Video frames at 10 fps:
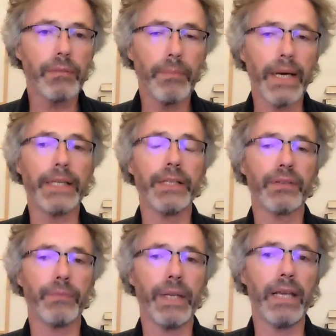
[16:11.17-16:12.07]
by this
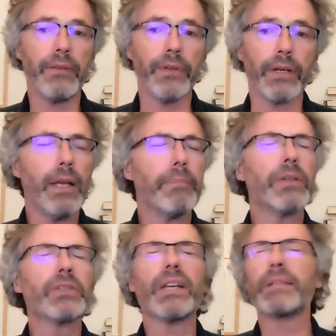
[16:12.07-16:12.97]
behavior.
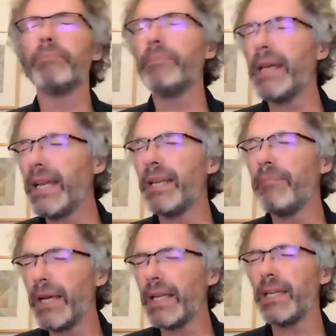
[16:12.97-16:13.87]
Because there's many,
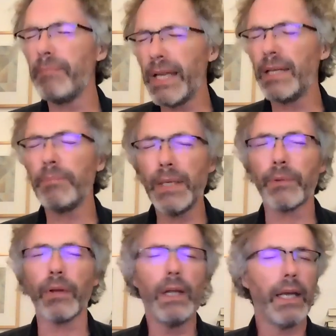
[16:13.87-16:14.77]
many, many
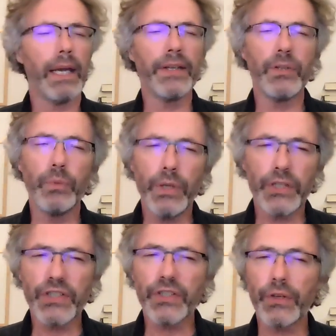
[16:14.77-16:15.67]
people. And the
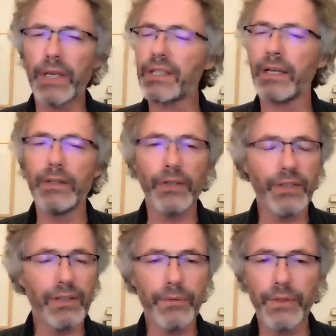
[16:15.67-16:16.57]
worst stories are not
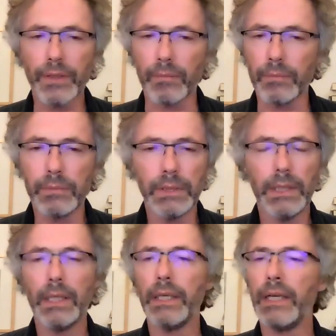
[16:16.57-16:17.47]
in the film.
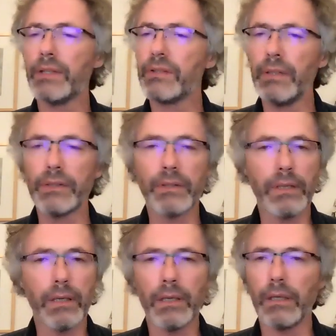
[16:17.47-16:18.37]
It's not,
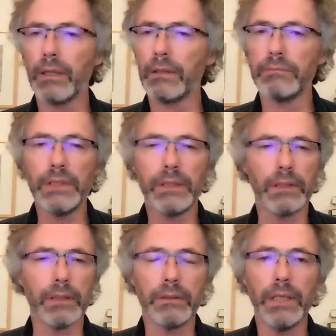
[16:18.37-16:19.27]
you
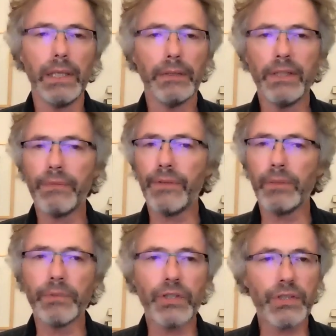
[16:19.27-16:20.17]
know, the
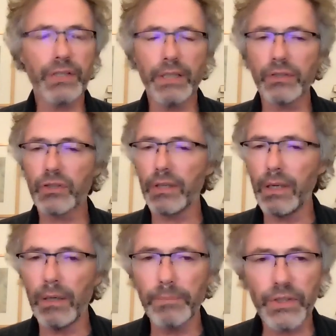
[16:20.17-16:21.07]
film just tells
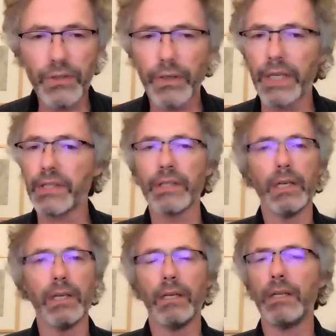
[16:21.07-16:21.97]
some stories.
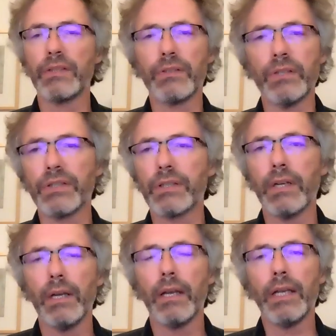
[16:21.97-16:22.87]
It's just,
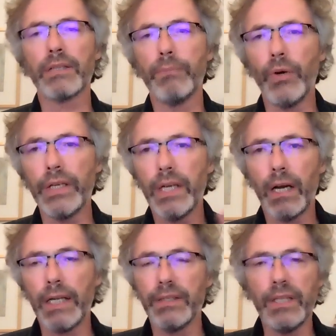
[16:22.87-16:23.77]
it's more the
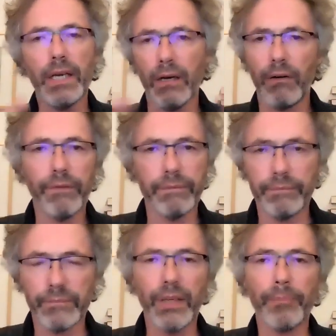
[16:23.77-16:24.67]
idea of
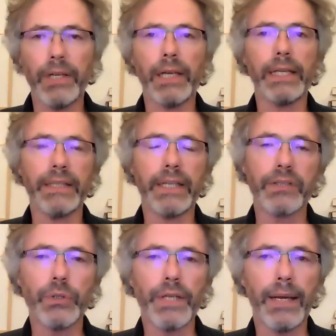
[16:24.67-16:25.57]
something like that
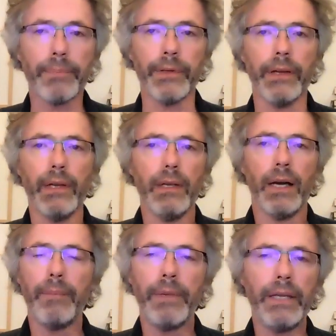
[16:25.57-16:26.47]
could happen.
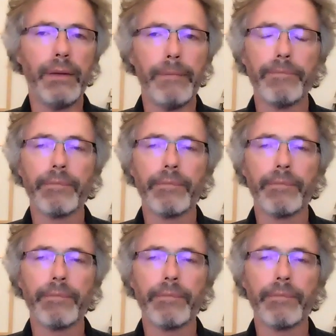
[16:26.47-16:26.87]
I mean,